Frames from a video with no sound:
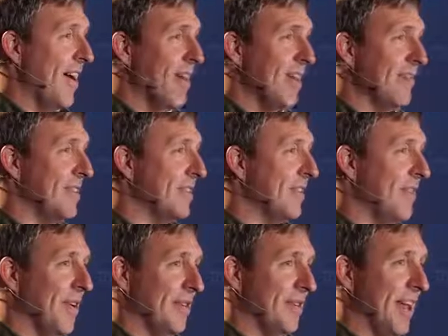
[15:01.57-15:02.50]
All of us have
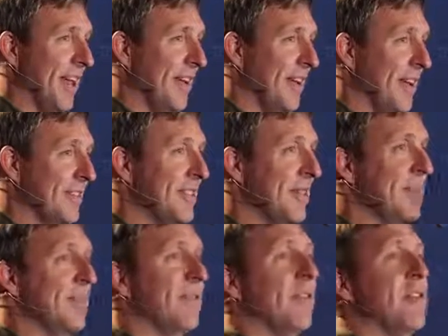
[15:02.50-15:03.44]
felt that,
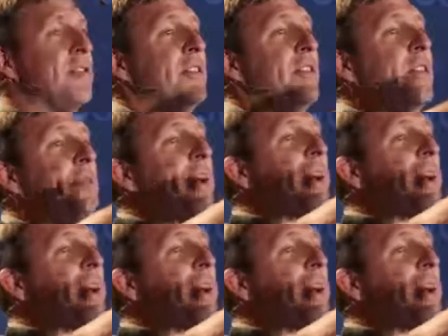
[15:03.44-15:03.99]
except the virgin in the